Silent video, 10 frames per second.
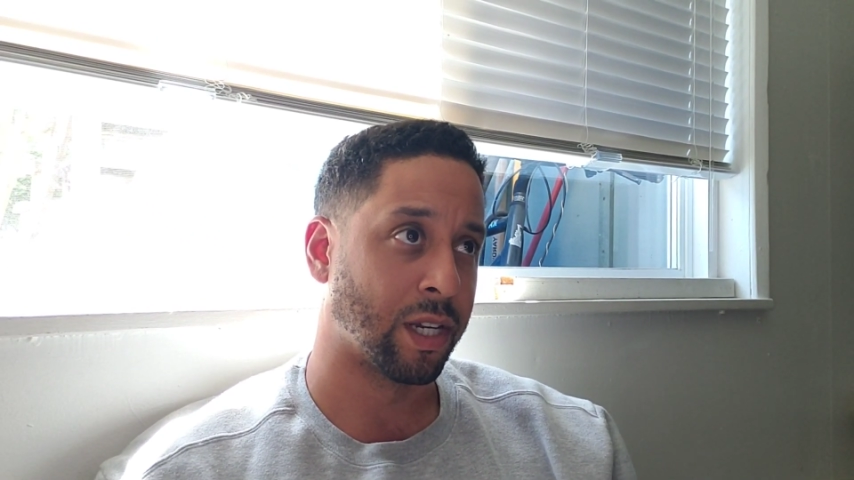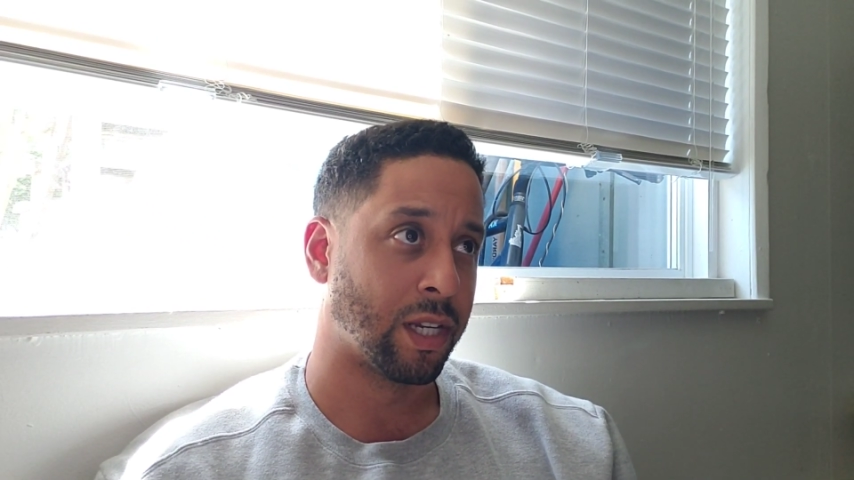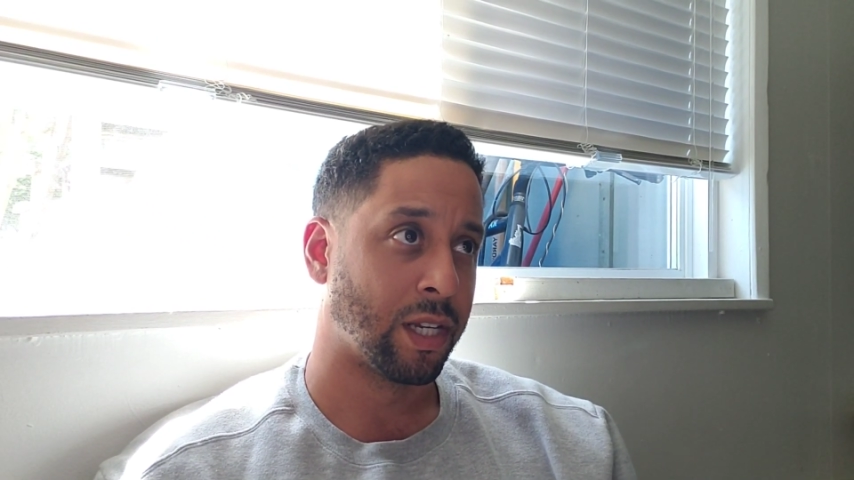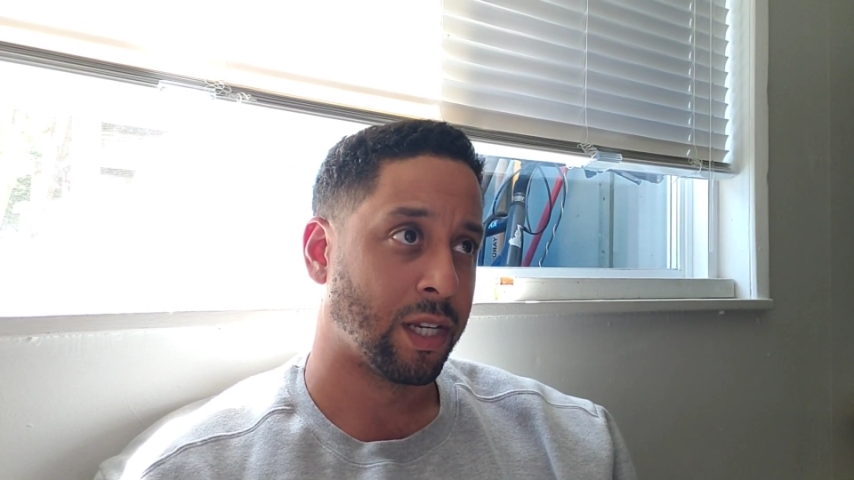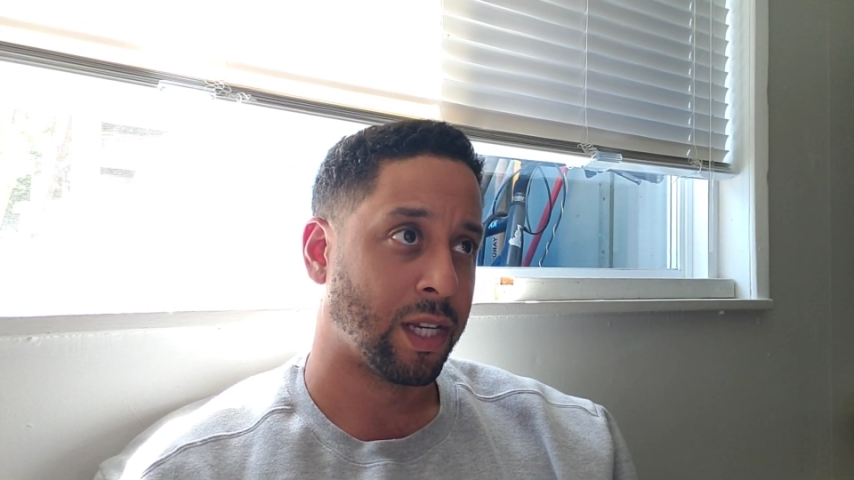
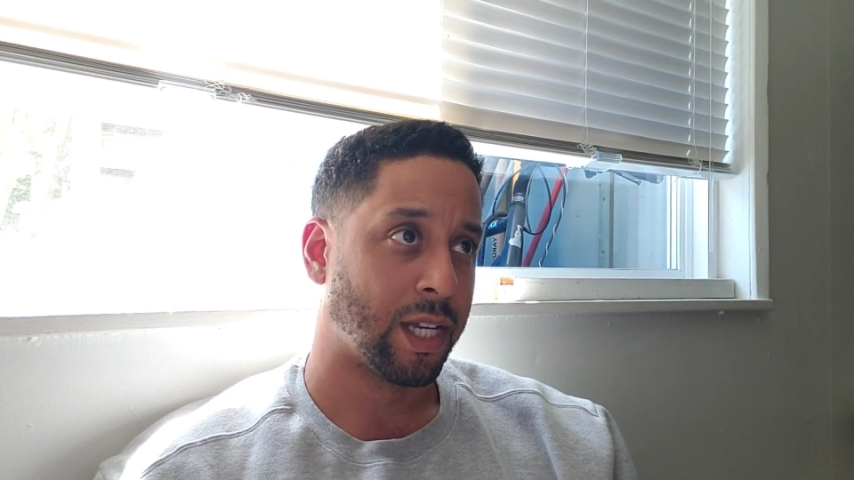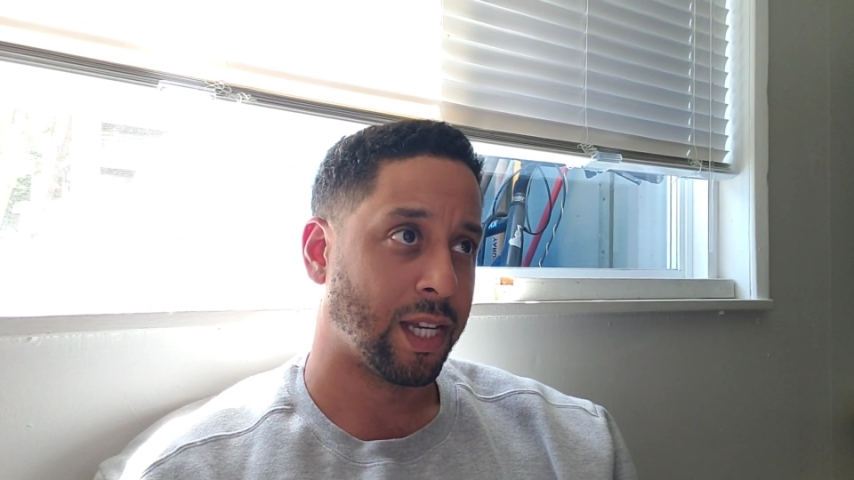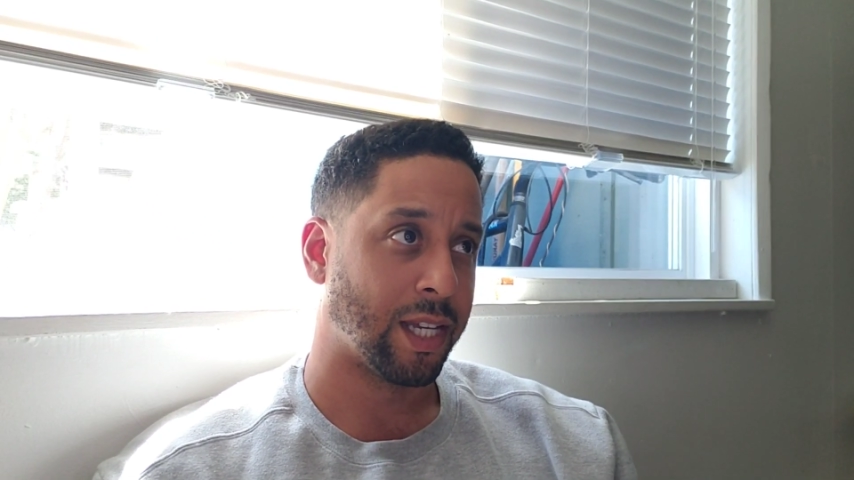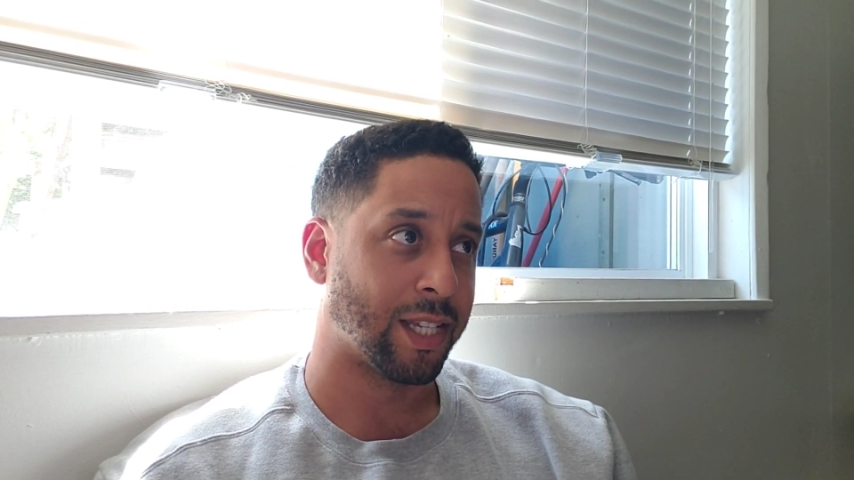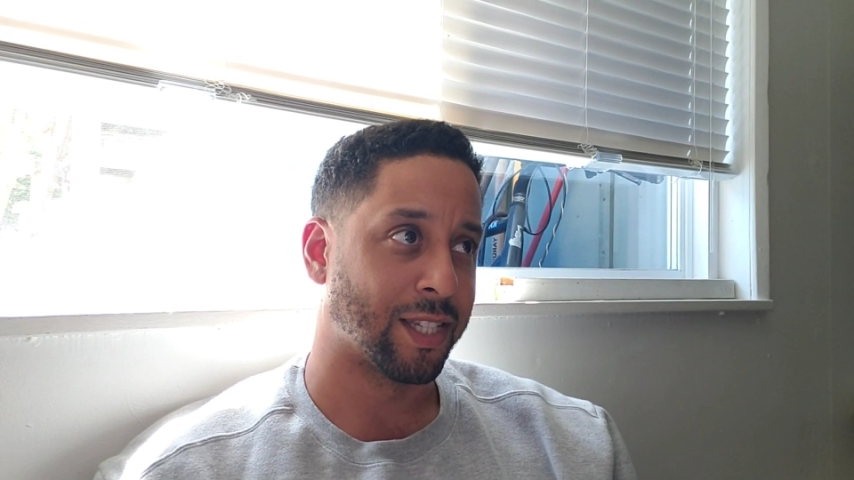Is
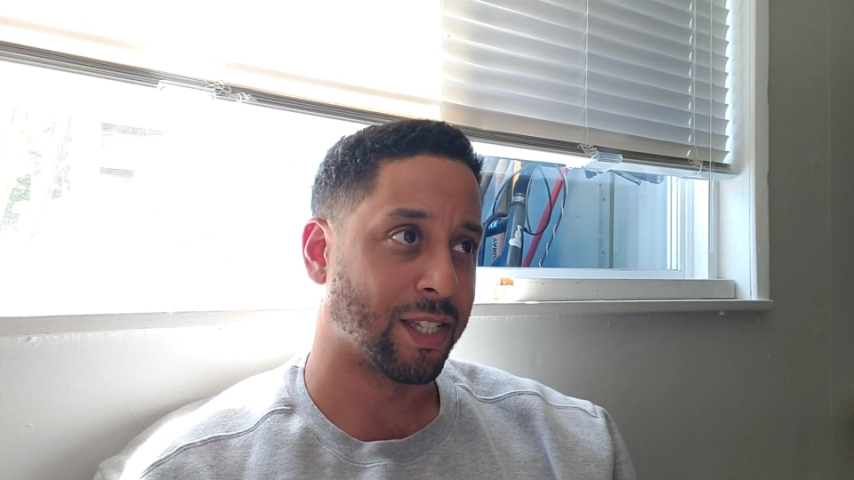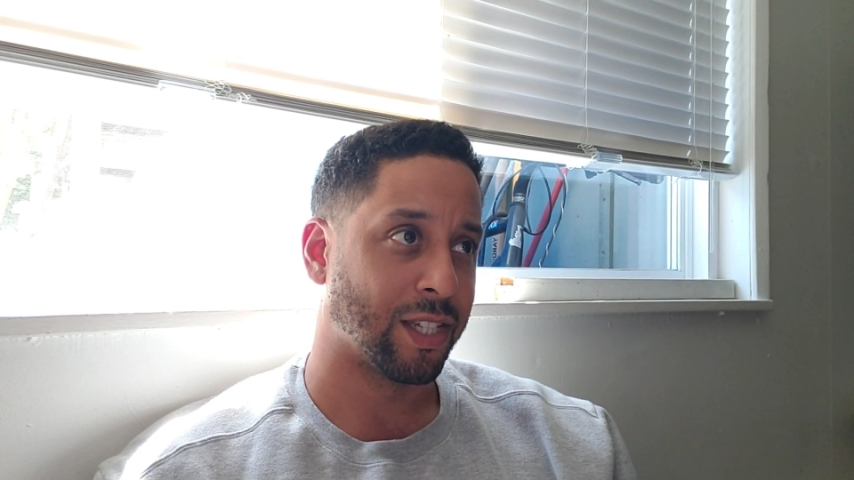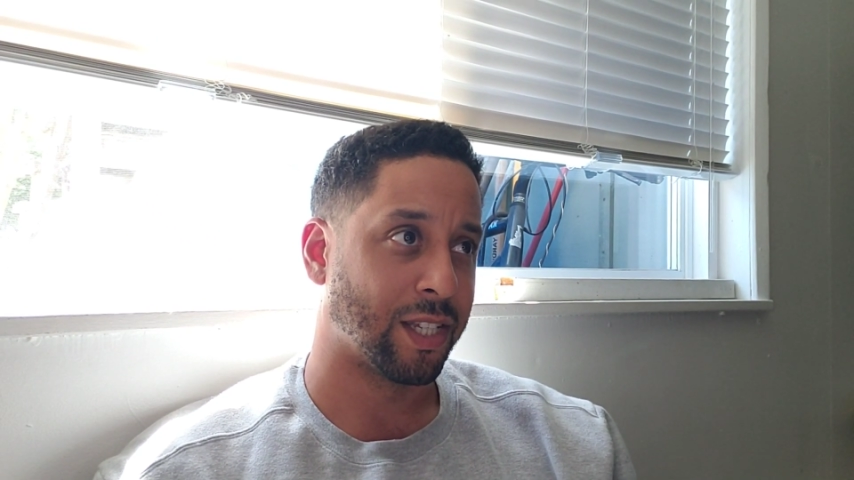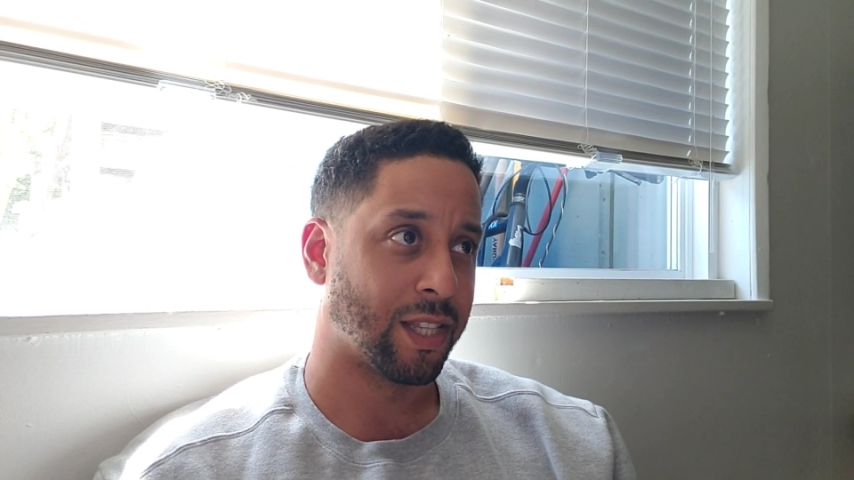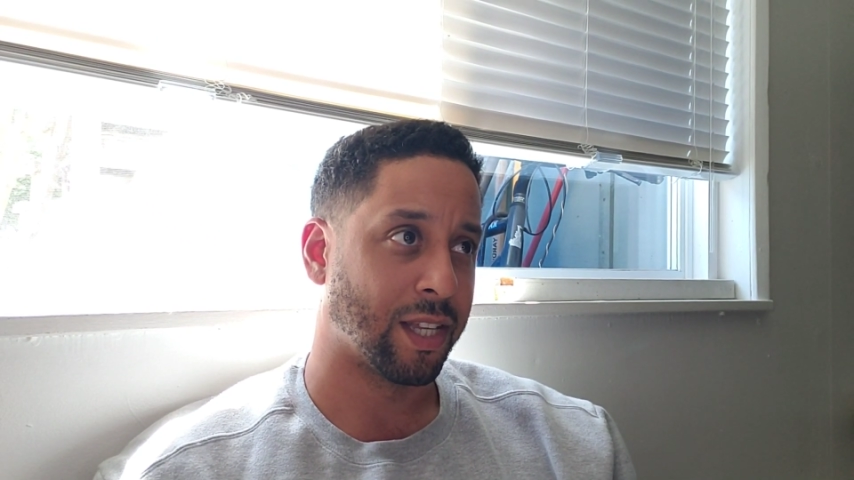they
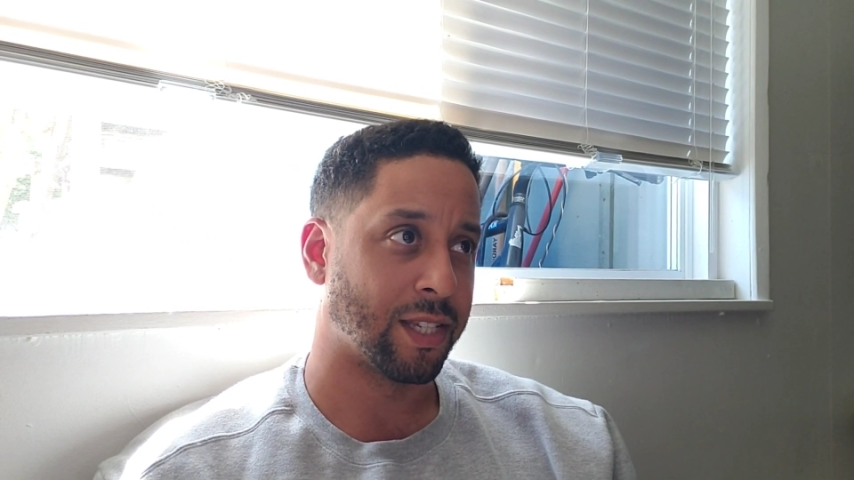say,